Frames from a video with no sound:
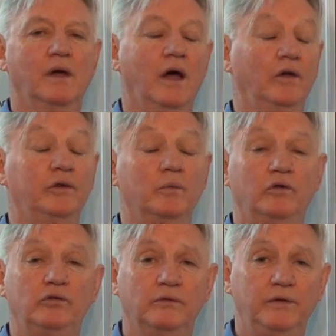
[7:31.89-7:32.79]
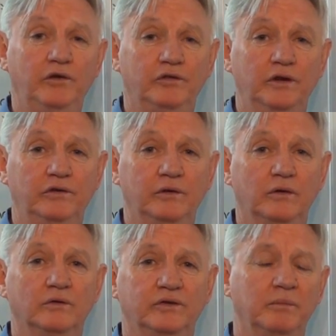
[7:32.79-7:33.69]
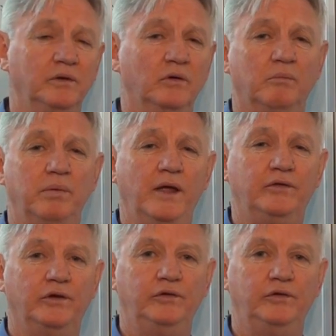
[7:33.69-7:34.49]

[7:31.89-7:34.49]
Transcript: I said, what did you invest in? He said, oh, something called Plus.